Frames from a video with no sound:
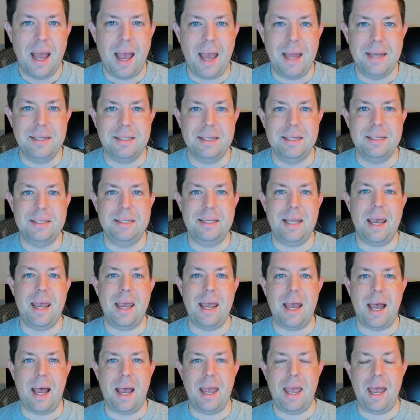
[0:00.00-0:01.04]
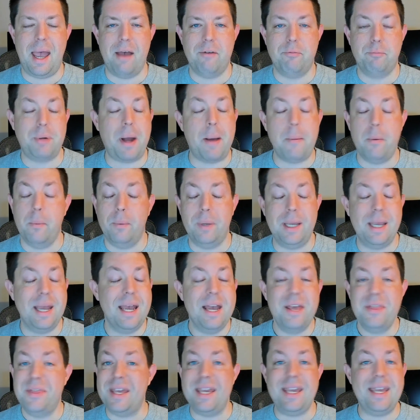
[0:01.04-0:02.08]
and today I have probably
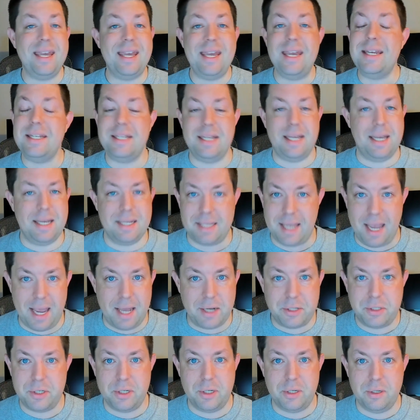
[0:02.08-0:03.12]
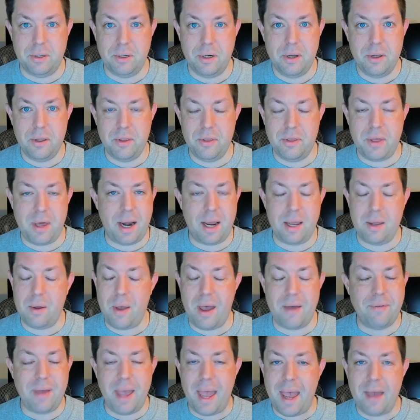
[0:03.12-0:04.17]
the easiest answer that I
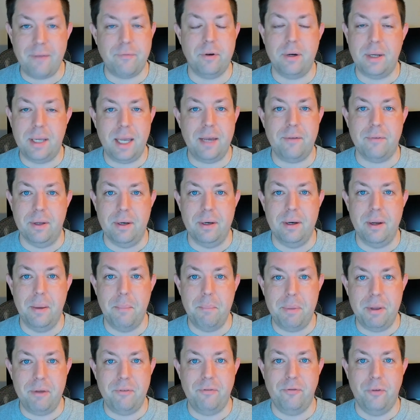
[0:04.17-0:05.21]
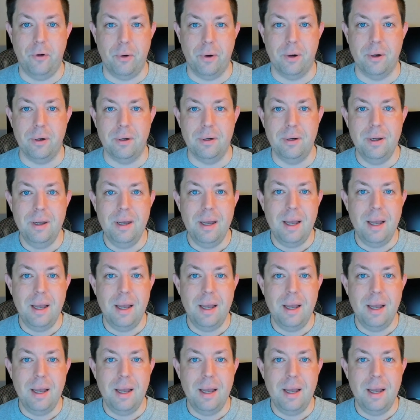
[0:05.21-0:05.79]
have ever given before,